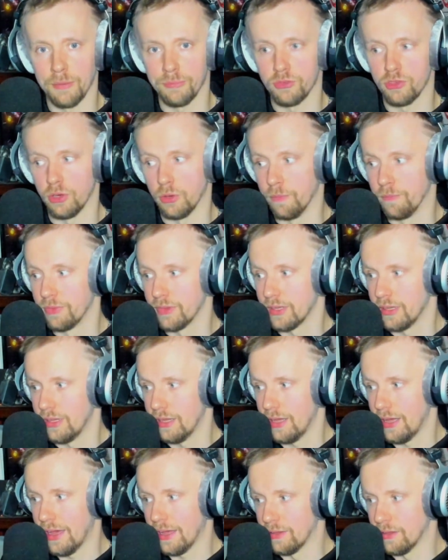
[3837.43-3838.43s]
So,
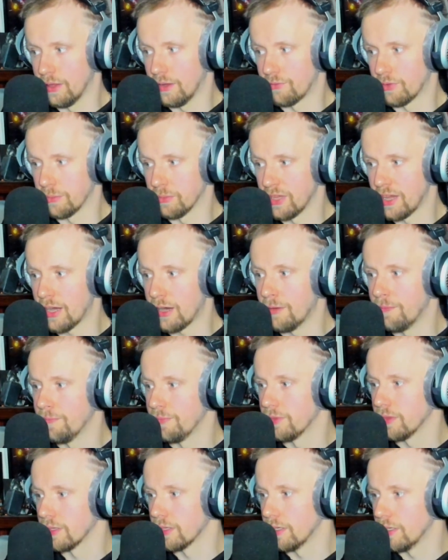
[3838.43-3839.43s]
and from there,
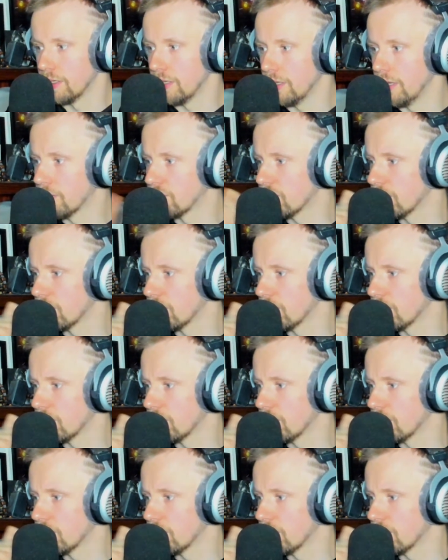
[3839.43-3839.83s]
it's